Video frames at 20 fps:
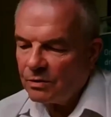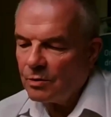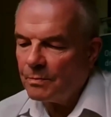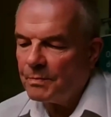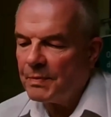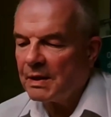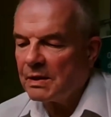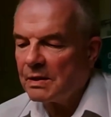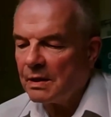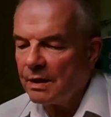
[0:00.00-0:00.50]
is your
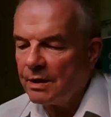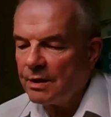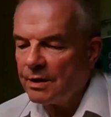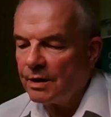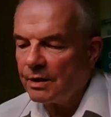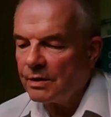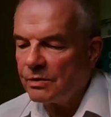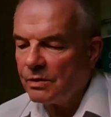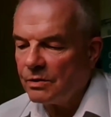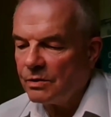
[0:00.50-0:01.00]
biggest
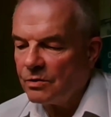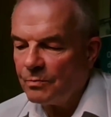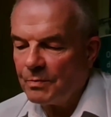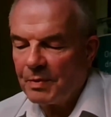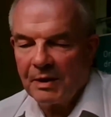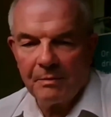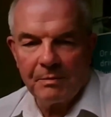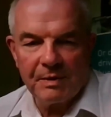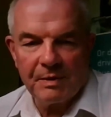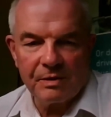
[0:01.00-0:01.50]
learning since you've
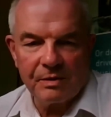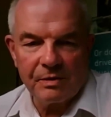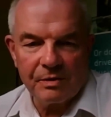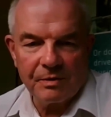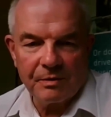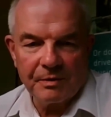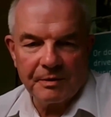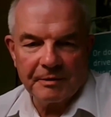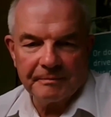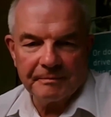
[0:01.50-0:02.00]
been a business
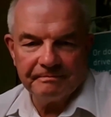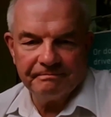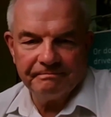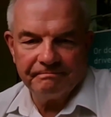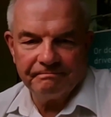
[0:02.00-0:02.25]
owner?